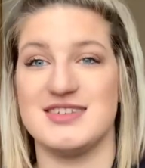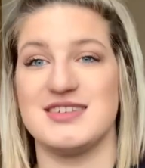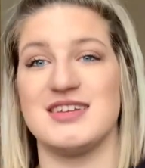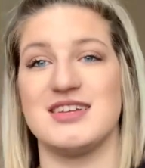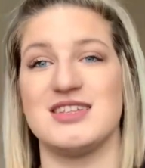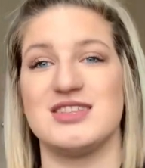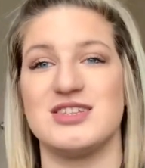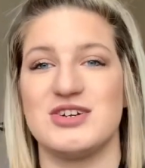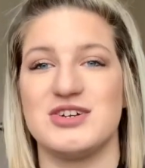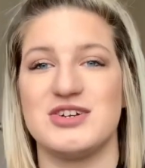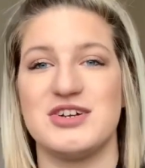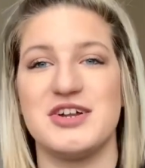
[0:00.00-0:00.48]
that
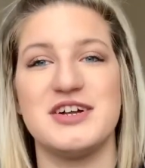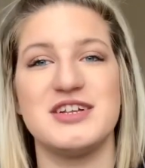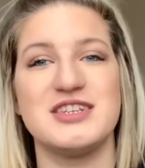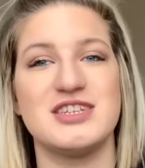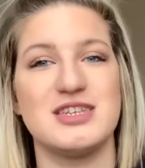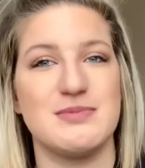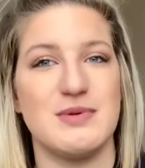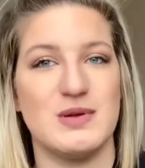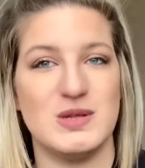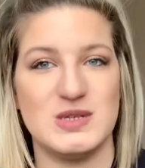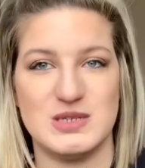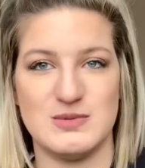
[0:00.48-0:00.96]
they're not
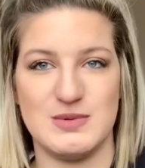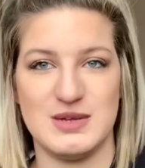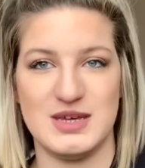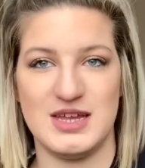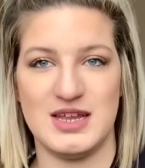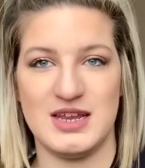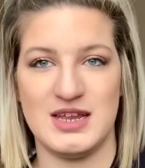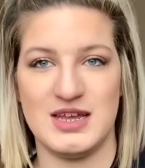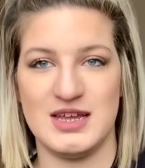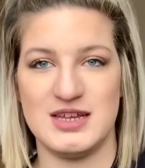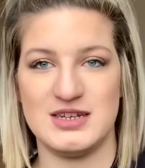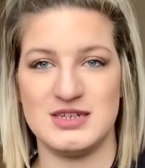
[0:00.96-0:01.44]
supposed to be
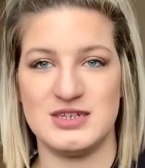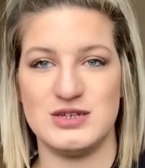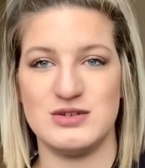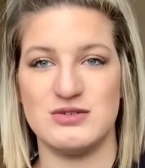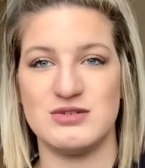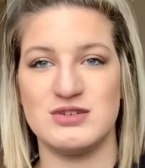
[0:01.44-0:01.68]
getting into.